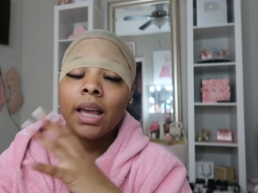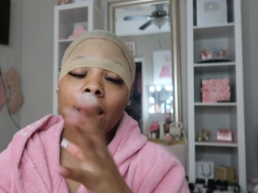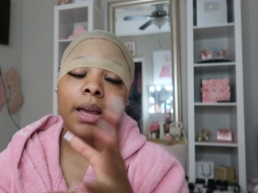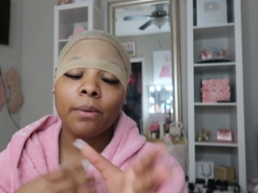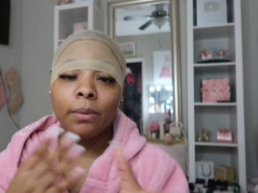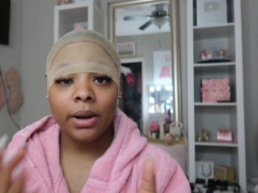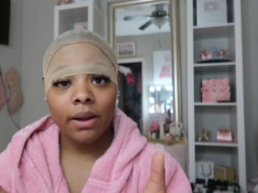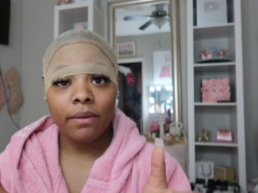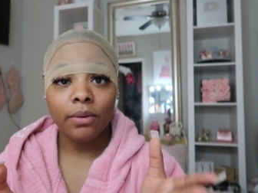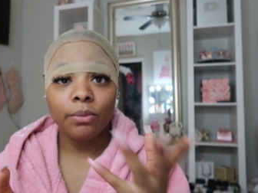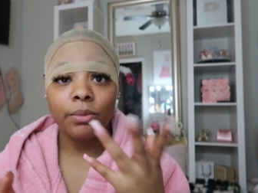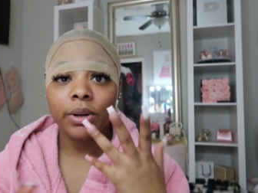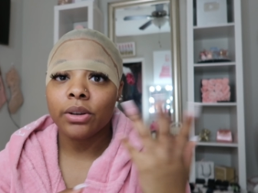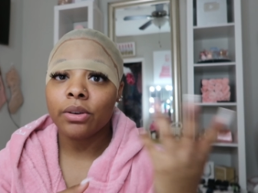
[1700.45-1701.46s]
and whatever
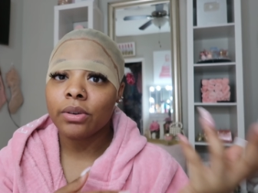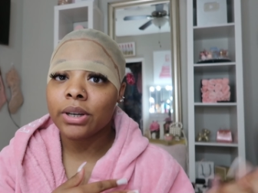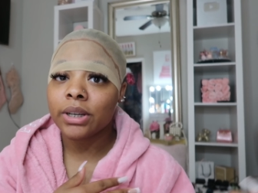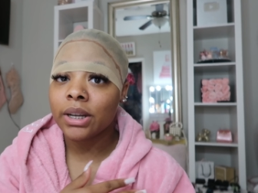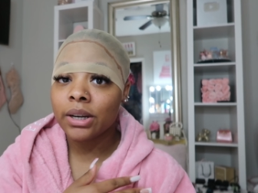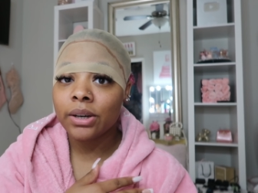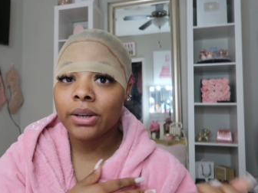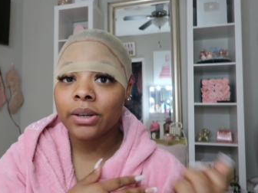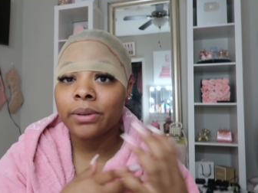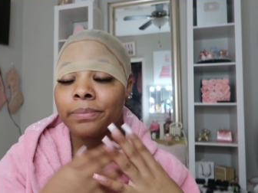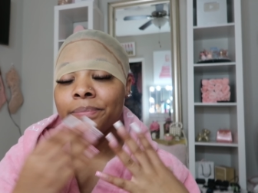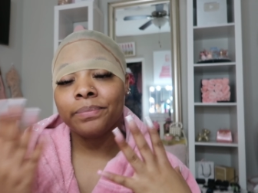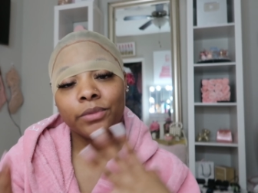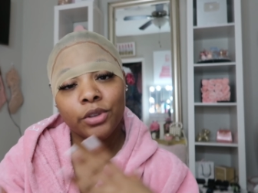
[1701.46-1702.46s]
we're gonna go to dinner
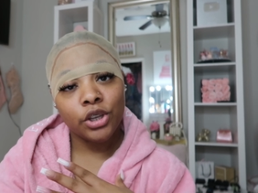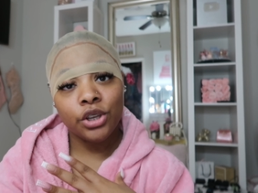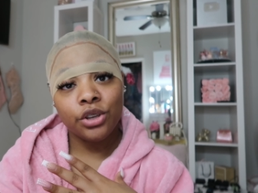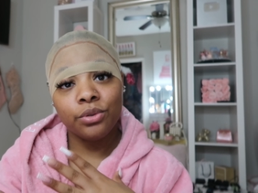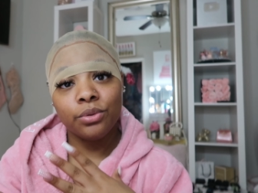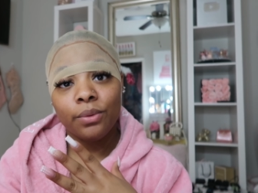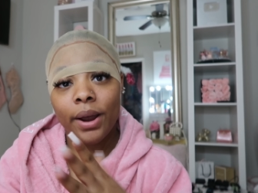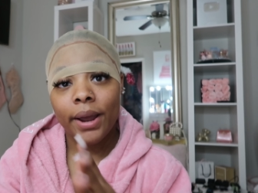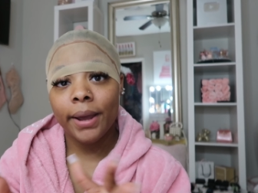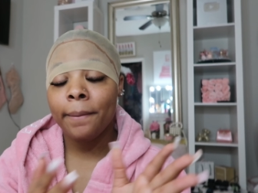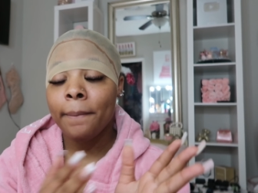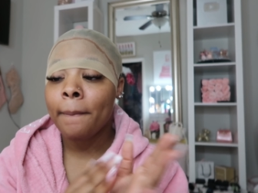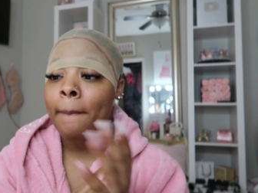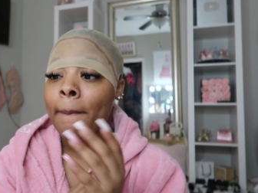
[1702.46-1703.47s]
cute
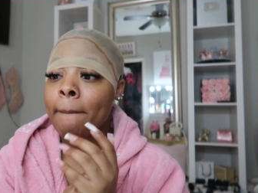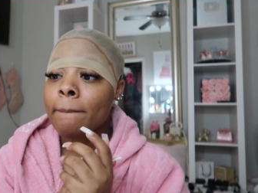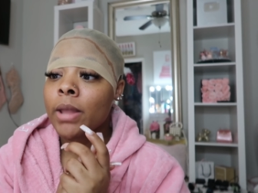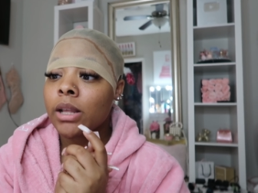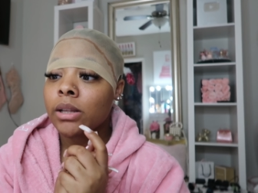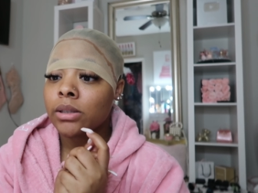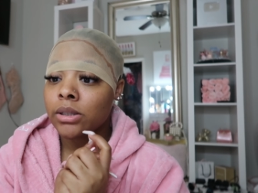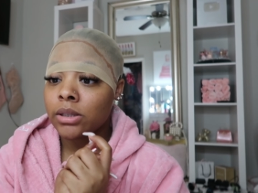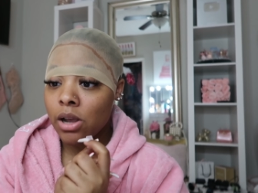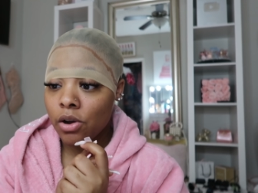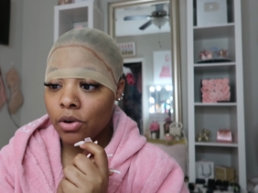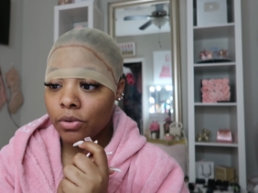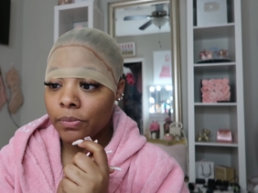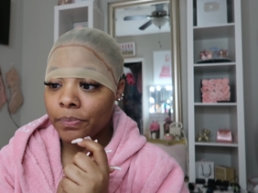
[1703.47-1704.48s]
right
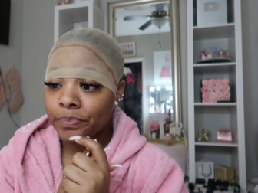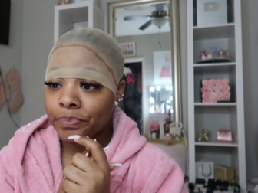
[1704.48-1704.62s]
so